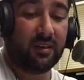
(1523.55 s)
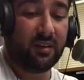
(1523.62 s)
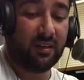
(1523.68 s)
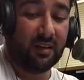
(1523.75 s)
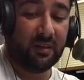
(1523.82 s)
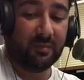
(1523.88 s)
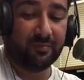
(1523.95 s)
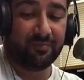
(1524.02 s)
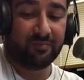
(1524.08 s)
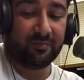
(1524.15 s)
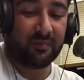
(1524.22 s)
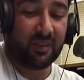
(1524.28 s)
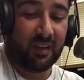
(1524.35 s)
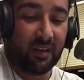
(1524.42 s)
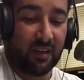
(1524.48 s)

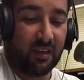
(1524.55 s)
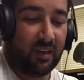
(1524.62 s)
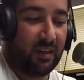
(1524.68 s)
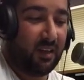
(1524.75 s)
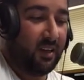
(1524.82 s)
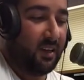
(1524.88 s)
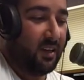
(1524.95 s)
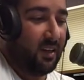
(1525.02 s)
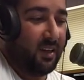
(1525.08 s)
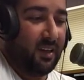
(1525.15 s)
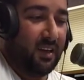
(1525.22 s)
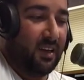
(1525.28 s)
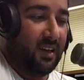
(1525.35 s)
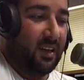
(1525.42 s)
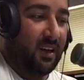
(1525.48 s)

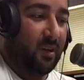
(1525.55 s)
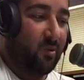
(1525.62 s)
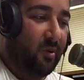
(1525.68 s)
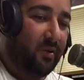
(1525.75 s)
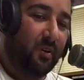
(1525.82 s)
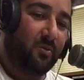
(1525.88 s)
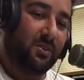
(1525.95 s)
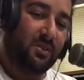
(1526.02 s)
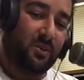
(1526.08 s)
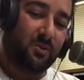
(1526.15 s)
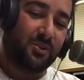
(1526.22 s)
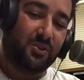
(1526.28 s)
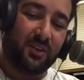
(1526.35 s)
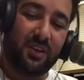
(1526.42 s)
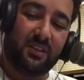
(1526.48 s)
I
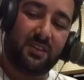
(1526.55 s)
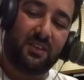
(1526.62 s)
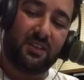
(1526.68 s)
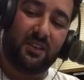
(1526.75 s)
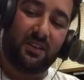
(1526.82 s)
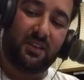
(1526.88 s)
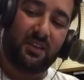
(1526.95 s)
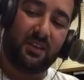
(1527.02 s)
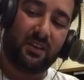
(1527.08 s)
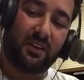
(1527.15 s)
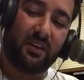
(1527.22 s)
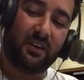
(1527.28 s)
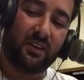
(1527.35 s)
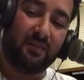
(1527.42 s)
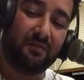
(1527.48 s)
want you guys to
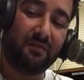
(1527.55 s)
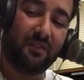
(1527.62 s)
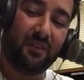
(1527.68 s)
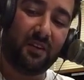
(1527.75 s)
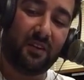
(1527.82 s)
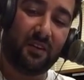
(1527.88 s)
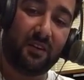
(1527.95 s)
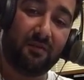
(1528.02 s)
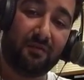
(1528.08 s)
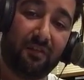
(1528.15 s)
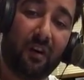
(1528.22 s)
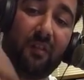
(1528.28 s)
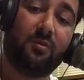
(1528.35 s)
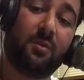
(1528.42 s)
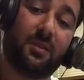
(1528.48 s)
get
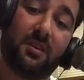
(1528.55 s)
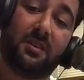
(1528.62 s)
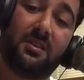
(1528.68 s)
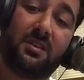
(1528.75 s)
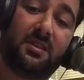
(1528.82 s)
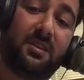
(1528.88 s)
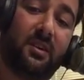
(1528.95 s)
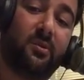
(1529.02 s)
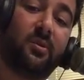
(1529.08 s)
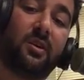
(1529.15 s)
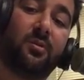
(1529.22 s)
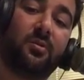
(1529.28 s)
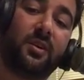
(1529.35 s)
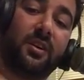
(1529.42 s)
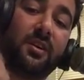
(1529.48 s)
involved with this. I
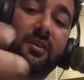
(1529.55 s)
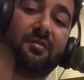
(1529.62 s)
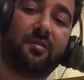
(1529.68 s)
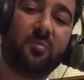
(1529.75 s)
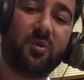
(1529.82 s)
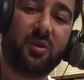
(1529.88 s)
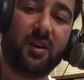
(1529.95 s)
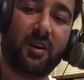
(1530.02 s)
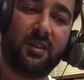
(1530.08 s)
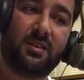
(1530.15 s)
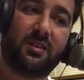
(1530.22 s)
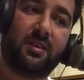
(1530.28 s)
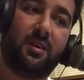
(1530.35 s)
want to hear from you guys.